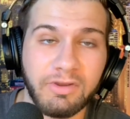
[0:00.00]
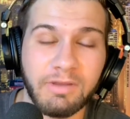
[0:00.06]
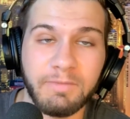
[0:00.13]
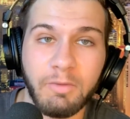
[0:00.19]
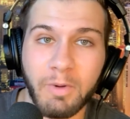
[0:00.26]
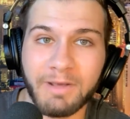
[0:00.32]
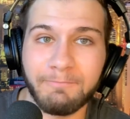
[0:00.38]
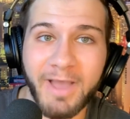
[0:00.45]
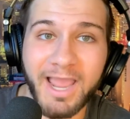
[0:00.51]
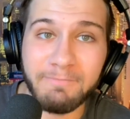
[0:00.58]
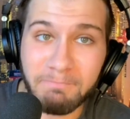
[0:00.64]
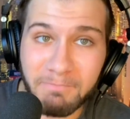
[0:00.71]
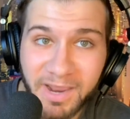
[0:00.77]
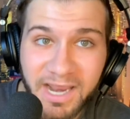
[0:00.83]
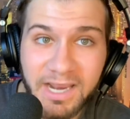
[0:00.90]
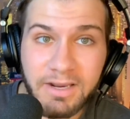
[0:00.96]
If you want to find
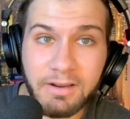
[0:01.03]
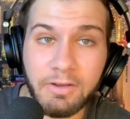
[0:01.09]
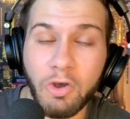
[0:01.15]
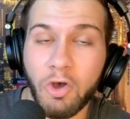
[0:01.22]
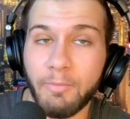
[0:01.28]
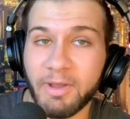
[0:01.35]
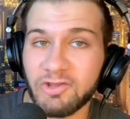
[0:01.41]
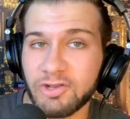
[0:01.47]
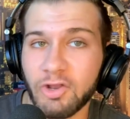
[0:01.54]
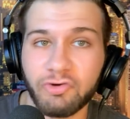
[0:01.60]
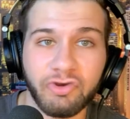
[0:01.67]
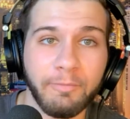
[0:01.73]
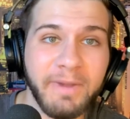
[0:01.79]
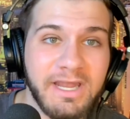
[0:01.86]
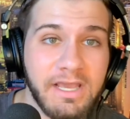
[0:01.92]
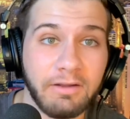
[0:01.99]
me on my social
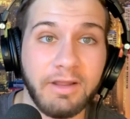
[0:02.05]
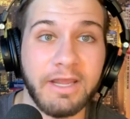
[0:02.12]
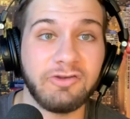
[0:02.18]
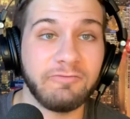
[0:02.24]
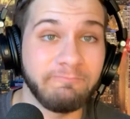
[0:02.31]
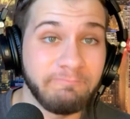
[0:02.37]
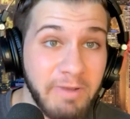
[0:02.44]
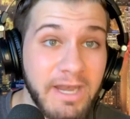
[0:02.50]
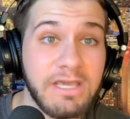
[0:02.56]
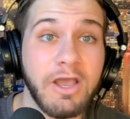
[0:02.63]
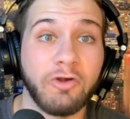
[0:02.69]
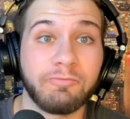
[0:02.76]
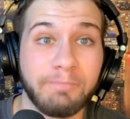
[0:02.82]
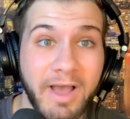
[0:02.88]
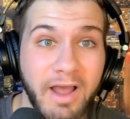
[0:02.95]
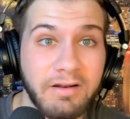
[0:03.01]
media links, videos,
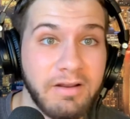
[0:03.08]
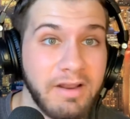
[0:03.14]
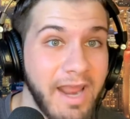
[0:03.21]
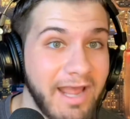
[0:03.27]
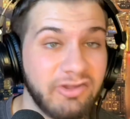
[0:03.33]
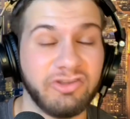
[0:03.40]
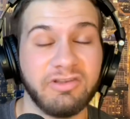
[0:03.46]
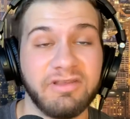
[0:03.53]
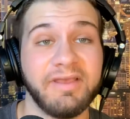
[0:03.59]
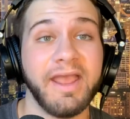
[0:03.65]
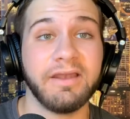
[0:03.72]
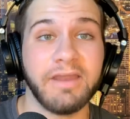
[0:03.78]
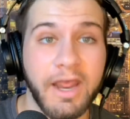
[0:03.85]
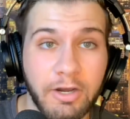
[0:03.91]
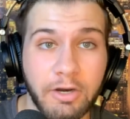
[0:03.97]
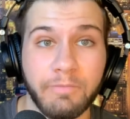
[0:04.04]
podcasts, and
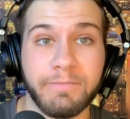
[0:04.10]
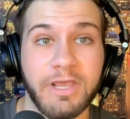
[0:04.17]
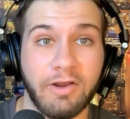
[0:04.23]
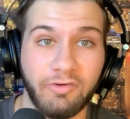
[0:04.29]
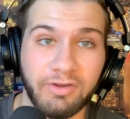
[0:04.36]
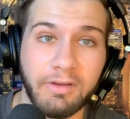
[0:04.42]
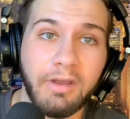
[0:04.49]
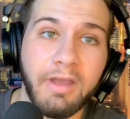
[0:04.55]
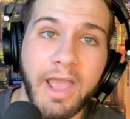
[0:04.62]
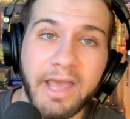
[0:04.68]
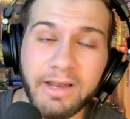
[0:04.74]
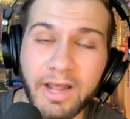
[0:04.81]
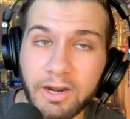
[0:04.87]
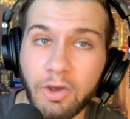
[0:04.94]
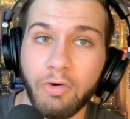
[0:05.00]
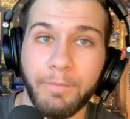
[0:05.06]
interviews, head
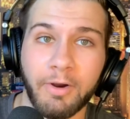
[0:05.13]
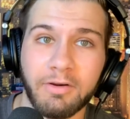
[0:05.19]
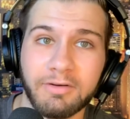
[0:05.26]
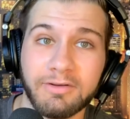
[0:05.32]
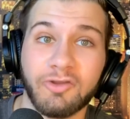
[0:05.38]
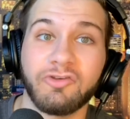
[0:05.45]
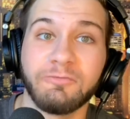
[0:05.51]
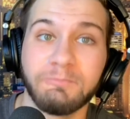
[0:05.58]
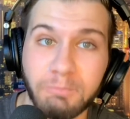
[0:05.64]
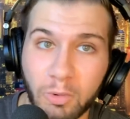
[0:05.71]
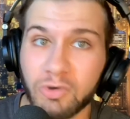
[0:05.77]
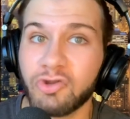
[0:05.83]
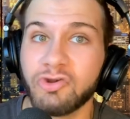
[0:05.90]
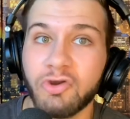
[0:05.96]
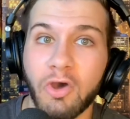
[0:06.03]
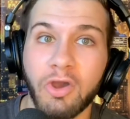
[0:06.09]
on over to
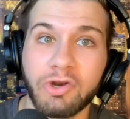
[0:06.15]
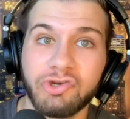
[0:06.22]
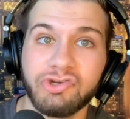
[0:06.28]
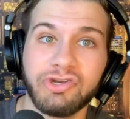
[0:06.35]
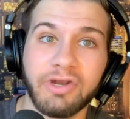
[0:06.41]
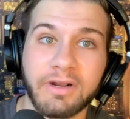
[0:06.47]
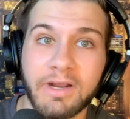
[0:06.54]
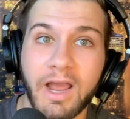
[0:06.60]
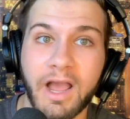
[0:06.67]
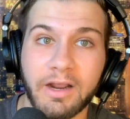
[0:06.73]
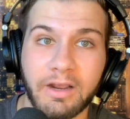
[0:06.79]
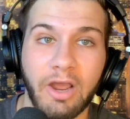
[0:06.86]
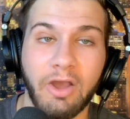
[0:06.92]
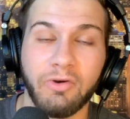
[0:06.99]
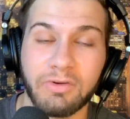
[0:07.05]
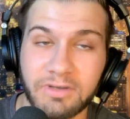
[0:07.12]

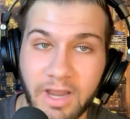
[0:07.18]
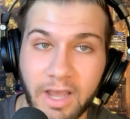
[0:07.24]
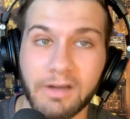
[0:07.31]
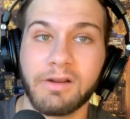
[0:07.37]
sportstalkchicago.com.